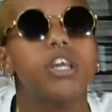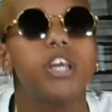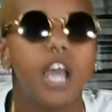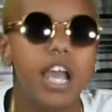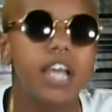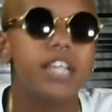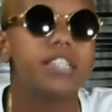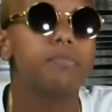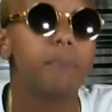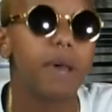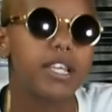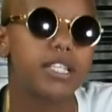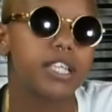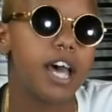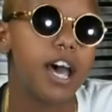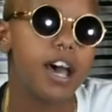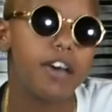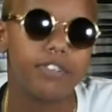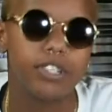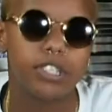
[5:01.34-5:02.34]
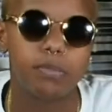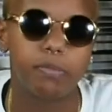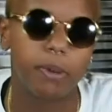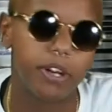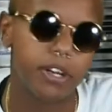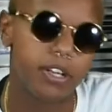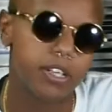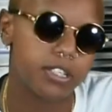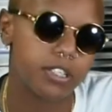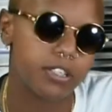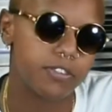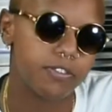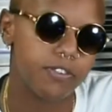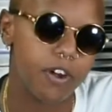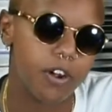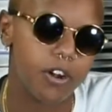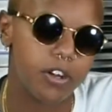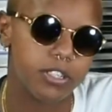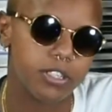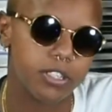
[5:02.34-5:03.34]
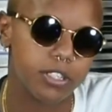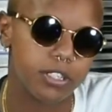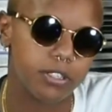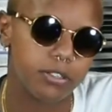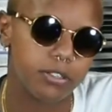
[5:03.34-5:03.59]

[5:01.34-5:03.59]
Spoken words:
it's best to have experience as far as